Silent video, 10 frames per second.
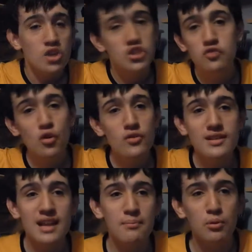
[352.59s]
Screw
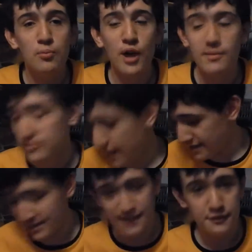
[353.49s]
the temporal prime
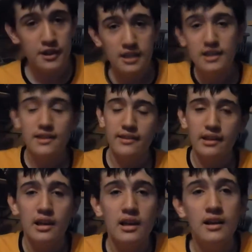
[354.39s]
directive.
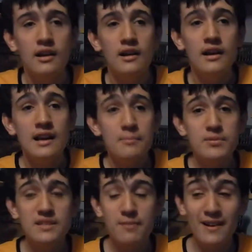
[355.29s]

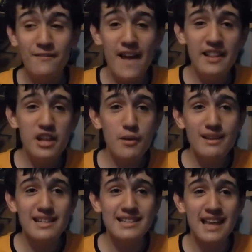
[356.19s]
To defend the
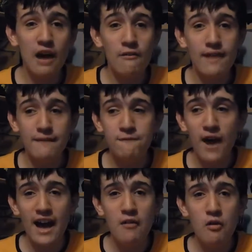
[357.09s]
USS Kelvin,
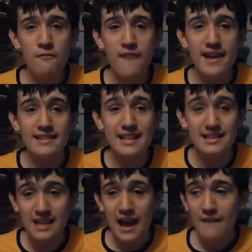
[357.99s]
fire all
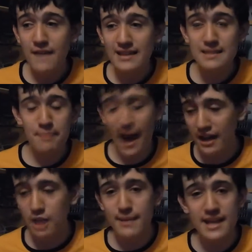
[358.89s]
phasers. Evasive
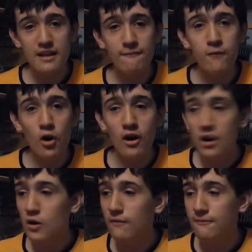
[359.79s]
pan and omega
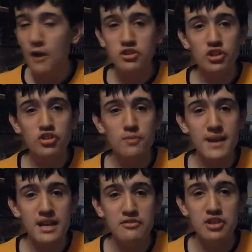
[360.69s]
4, photon
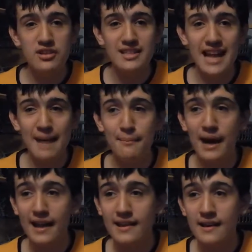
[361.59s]
torpedoes on
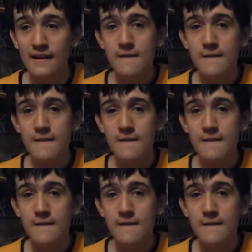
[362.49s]
standby.